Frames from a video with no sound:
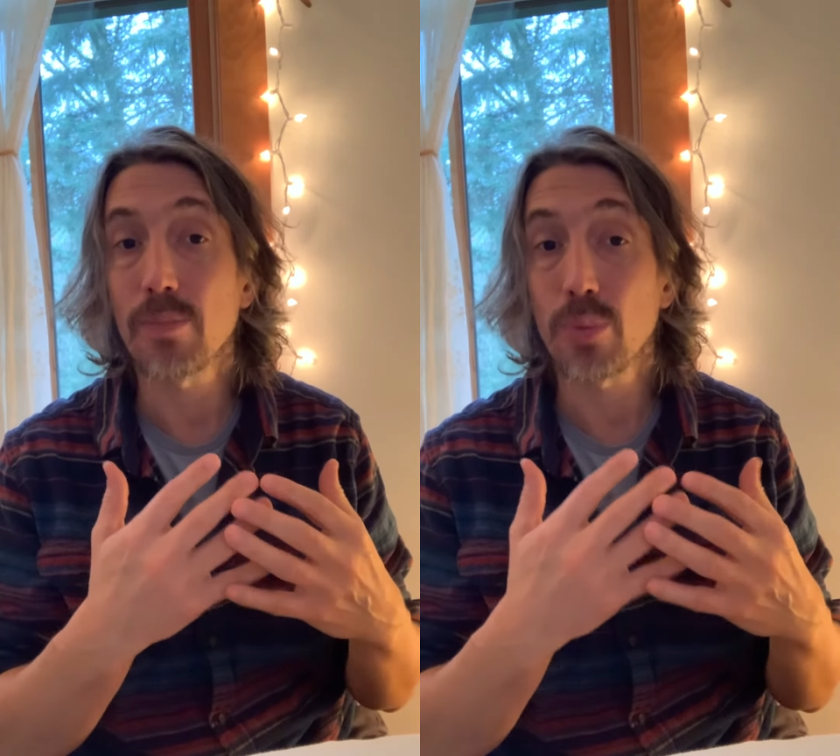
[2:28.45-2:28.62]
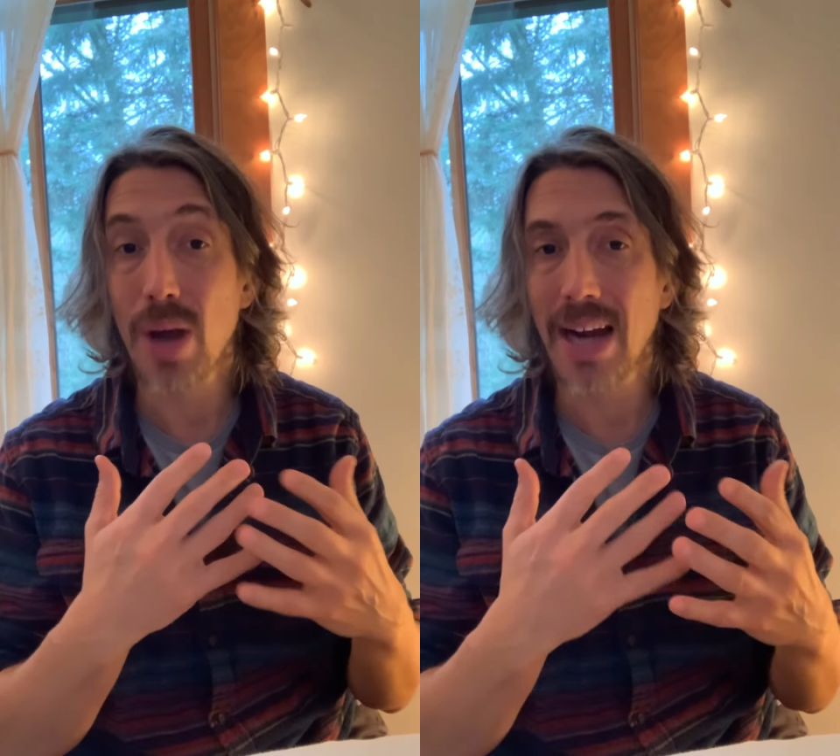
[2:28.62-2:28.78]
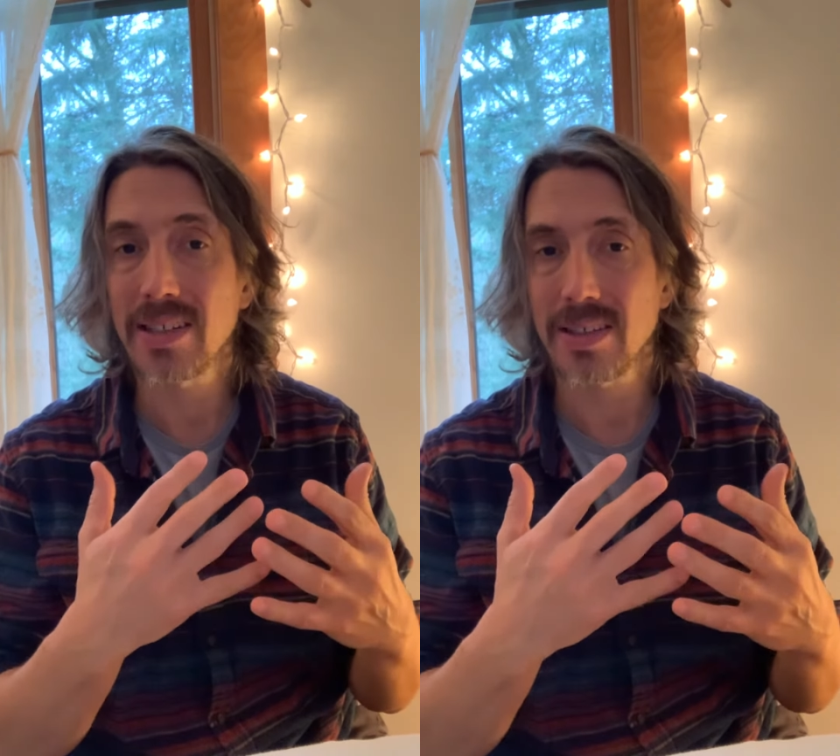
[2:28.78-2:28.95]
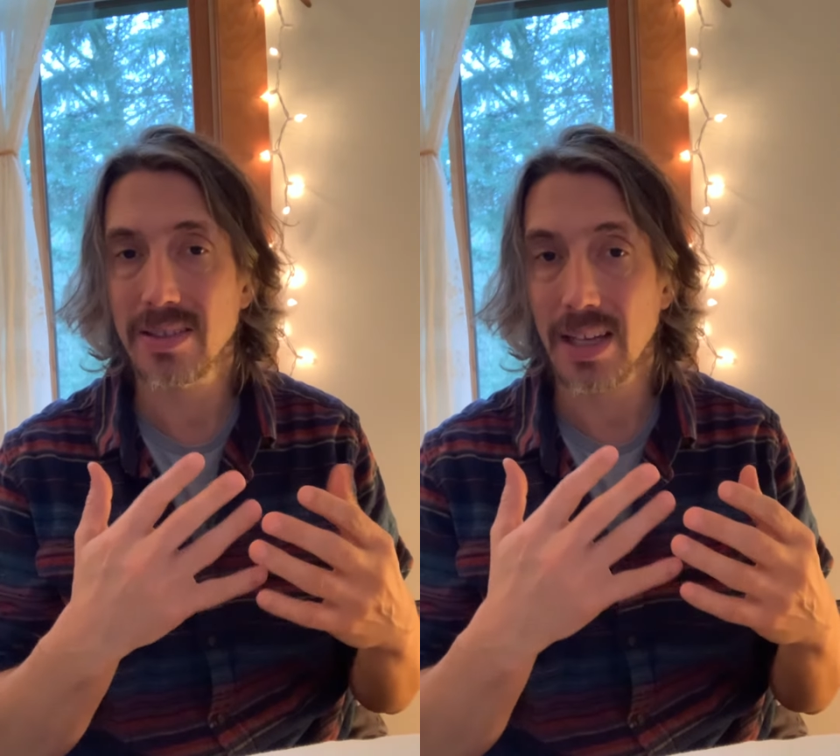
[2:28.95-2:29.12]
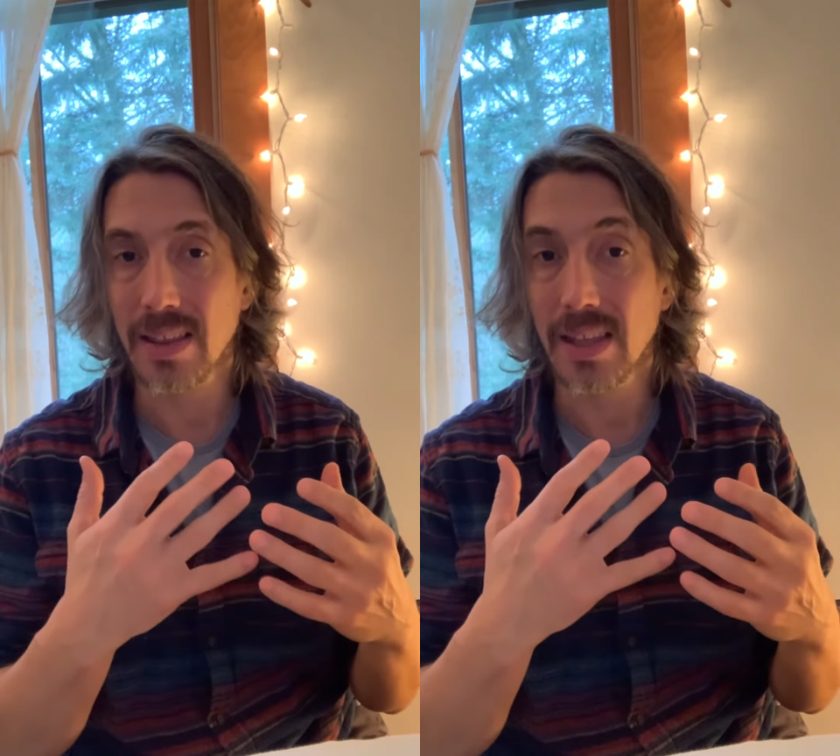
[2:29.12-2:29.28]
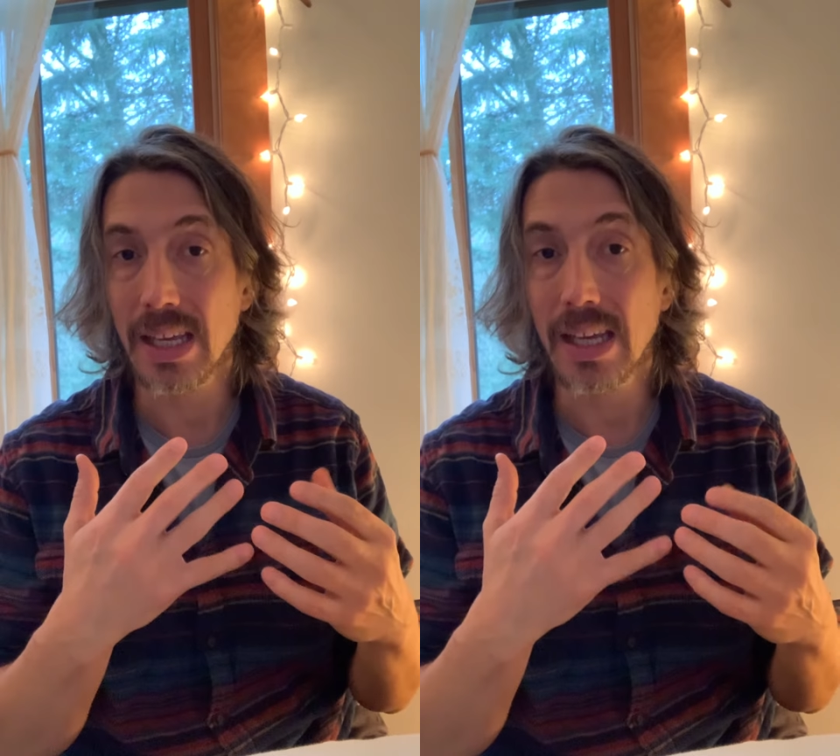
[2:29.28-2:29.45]
practice
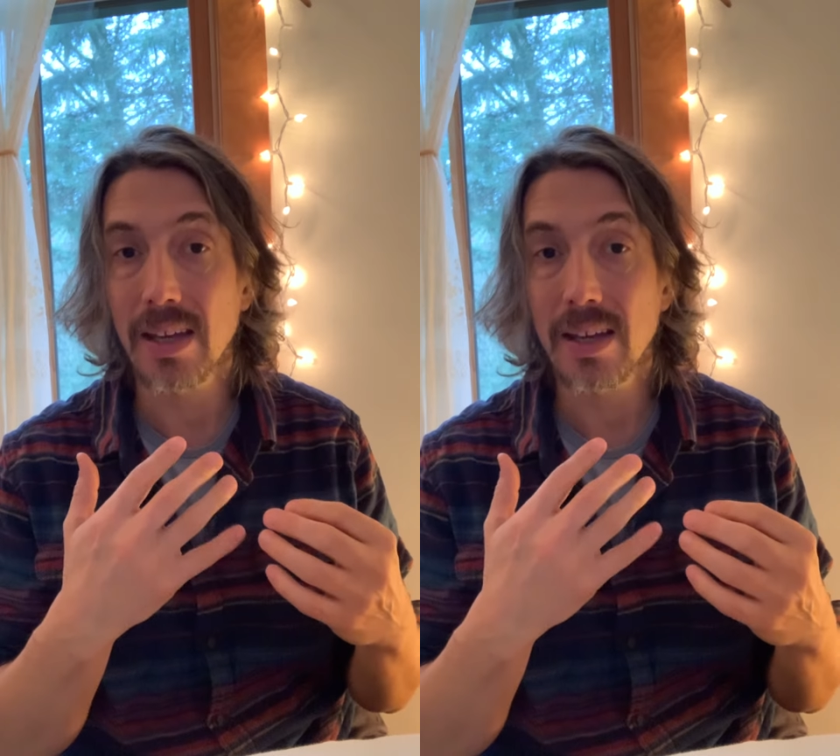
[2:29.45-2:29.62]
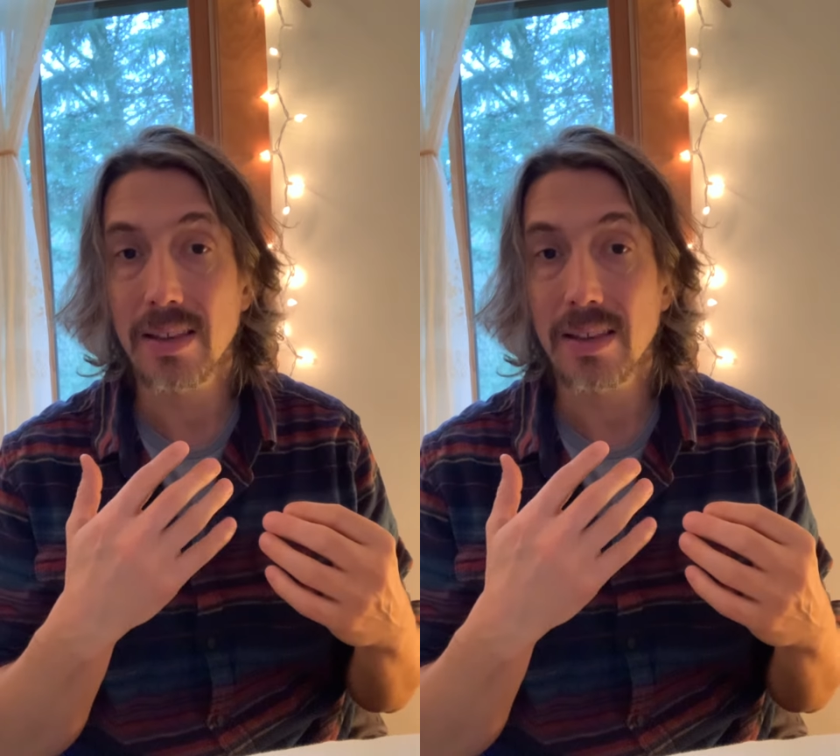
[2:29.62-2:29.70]
and the